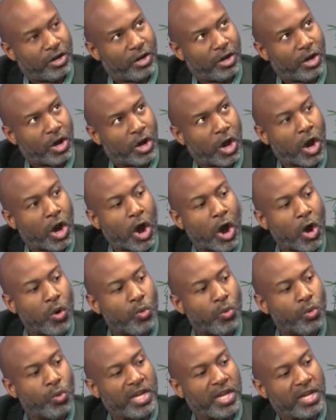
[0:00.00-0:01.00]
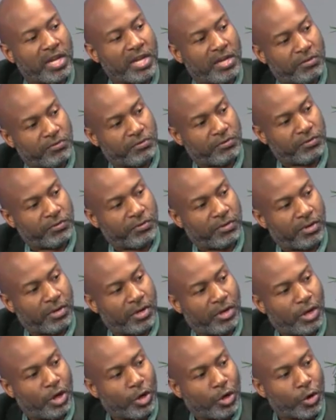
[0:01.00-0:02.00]
how we live
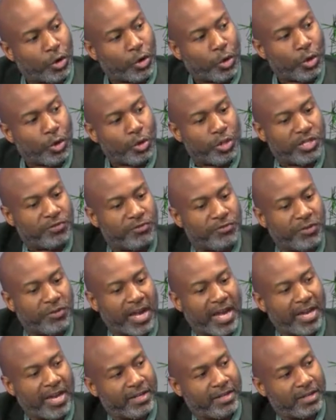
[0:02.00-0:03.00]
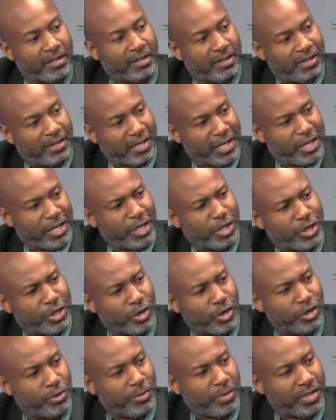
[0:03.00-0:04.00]
codified in a
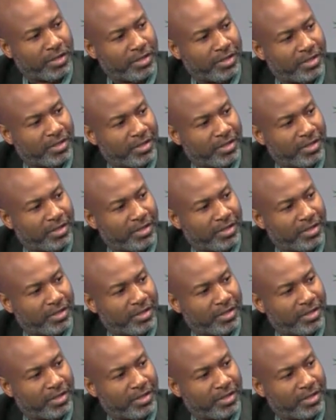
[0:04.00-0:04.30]
document.